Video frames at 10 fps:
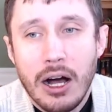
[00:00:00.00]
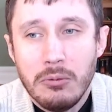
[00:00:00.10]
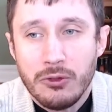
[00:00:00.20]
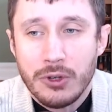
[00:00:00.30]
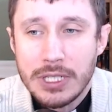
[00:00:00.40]

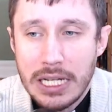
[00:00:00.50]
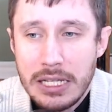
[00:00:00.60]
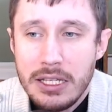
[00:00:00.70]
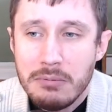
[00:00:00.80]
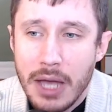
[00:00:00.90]
for
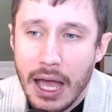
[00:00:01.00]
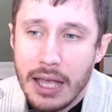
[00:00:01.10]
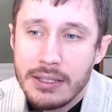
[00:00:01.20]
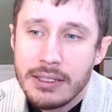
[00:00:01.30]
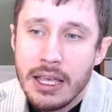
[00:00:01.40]
daily
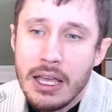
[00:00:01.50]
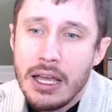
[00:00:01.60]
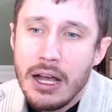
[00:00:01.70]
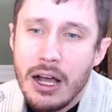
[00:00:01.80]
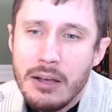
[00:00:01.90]
Mass,
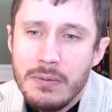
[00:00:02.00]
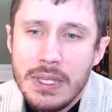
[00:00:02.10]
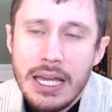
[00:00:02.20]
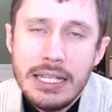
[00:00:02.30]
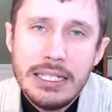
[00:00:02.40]

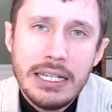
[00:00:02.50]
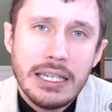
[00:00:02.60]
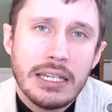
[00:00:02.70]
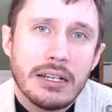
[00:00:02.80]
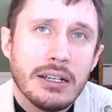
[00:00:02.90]
the idea
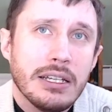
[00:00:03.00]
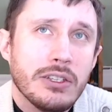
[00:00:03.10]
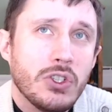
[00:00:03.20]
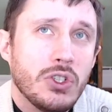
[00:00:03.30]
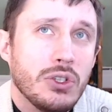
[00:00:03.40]
here
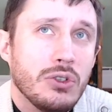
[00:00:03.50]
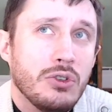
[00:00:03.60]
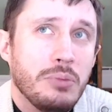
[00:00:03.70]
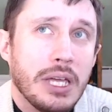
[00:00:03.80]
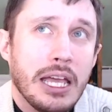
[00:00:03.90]
is
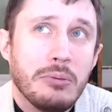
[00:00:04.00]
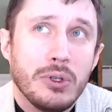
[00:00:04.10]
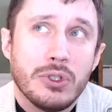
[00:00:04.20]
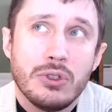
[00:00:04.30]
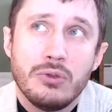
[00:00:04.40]
to be
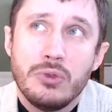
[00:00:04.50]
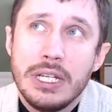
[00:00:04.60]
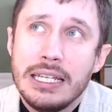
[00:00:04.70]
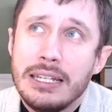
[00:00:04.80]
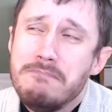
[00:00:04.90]
able to
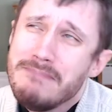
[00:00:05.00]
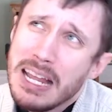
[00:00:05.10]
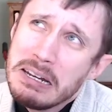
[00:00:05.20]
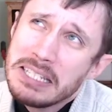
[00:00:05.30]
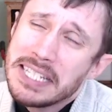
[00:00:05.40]
read not
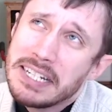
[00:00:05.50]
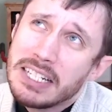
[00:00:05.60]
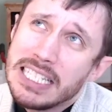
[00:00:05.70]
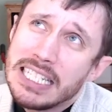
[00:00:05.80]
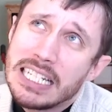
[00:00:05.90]

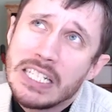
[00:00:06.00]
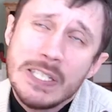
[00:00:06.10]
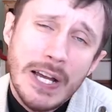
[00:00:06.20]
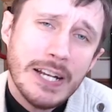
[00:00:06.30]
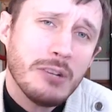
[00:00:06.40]
necessarily the
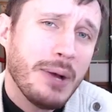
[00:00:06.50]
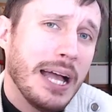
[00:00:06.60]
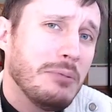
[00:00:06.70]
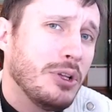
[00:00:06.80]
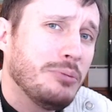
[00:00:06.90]
entire
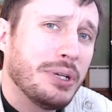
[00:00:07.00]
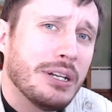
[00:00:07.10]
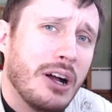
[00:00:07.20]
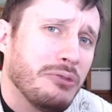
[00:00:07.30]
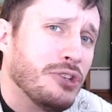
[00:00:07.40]
Bible, but an
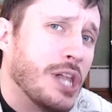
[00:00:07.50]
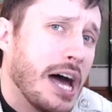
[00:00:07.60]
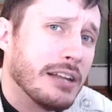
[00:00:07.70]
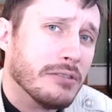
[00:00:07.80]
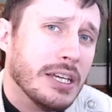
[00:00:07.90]
awful
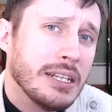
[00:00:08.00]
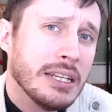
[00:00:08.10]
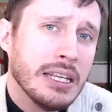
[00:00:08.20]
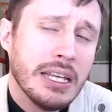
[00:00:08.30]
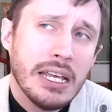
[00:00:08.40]
lot of it,
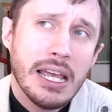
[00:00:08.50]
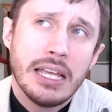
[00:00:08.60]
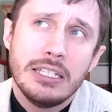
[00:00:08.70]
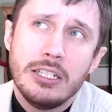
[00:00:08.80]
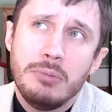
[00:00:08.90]

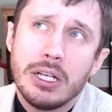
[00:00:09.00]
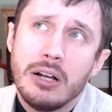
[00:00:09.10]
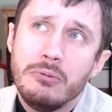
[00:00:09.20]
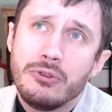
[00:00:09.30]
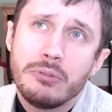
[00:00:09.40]
and to
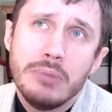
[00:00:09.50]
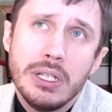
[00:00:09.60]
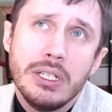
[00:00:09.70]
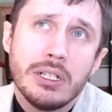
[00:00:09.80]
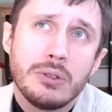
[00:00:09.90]
become
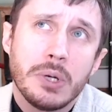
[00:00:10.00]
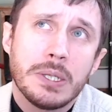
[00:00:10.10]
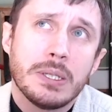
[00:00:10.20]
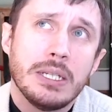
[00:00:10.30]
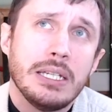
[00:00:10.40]
familiar
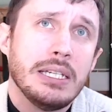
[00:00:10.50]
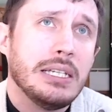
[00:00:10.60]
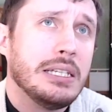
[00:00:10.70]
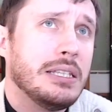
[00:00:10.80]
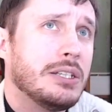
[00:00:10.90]
with
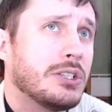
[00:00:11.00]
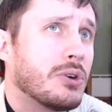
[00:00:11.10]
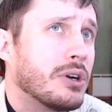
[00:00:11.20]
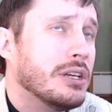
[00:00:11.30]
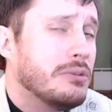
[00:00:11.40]
the
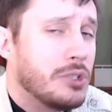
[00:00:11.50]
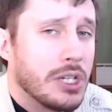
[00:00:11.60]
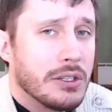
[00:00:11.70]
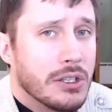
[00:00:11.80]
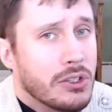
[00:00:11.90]
story of
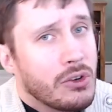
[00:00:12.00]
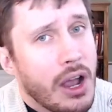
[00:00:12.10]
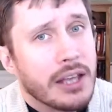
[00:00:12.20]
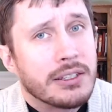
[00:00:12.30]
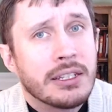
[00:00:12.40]
Jesus
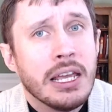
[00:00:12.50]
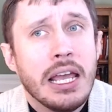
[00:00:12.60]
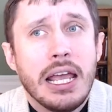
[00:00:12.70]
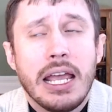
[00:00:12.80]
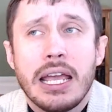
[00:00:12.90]
Christ.
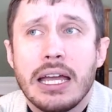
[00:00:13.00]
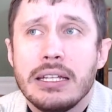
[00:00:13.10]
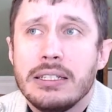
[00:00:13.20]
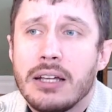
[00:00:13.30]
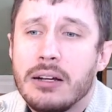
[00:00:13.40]

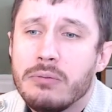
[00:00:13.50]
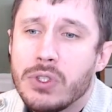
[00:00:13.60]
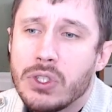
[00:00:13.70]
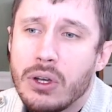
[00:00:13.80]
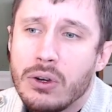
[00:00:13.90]
And
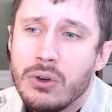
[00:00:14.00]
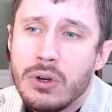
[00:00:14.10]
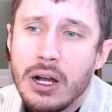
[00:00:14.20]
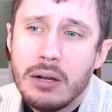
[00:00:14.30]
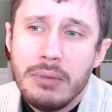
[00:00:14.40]

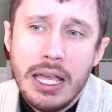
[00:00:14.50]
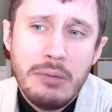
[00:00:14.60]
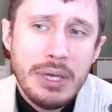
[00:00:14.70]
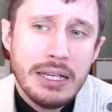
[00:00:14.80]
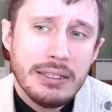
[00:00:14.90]
so A,
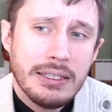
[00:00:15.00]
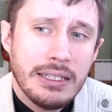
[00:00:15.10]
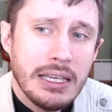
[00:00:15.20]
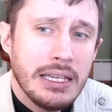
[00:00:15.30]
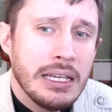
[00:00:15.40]
B, and
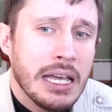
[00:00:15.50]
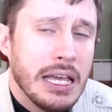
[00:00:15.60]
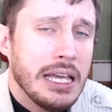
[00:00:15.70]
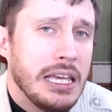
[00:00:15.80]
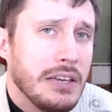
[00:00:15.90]
C,
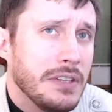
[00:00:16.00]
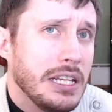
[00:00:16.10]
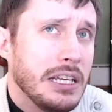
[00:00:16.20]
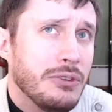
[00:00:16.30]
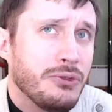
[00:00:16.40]
even
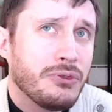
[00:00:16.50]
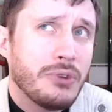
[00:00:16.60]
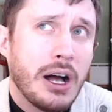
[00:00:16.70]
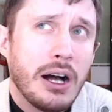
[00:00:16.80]
if